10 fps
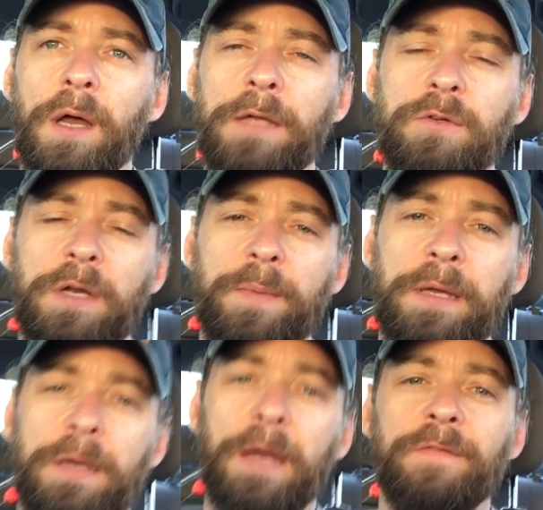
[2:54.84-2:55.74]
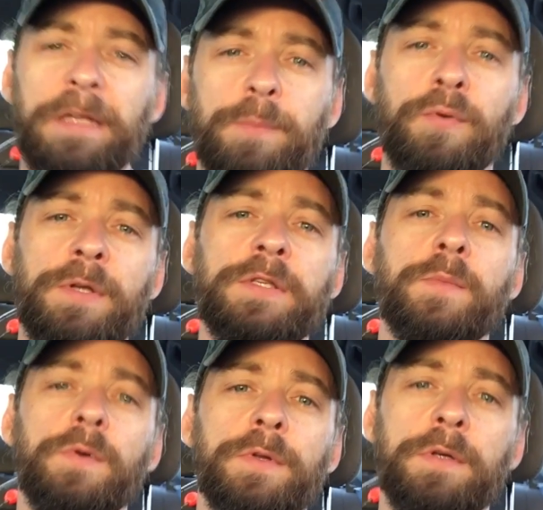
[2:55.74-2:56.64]
I try to be a heavily
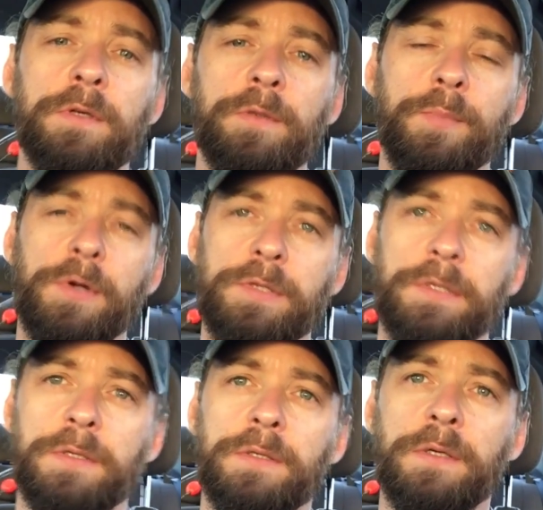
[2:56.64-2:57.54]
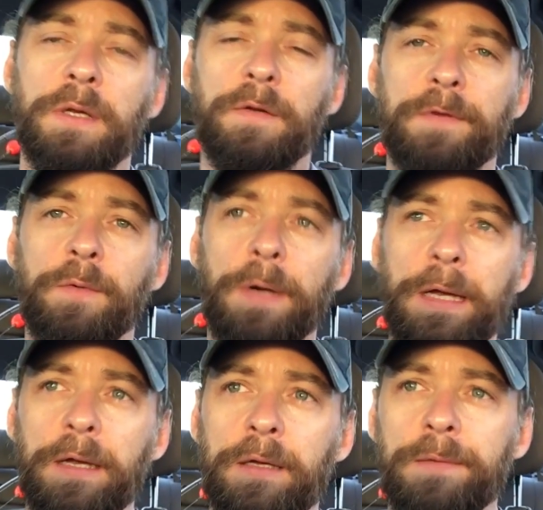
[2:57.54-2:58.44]
principled person in every
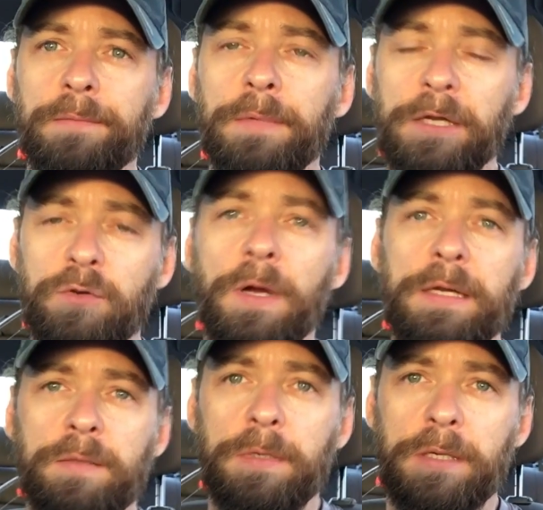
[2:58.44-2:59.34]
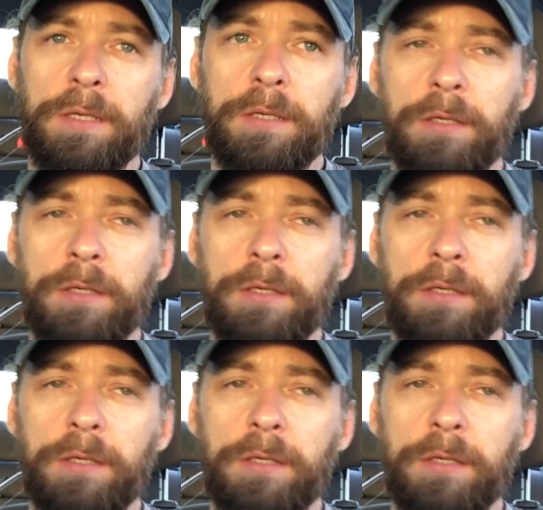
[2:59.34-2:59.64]
way. I try to be.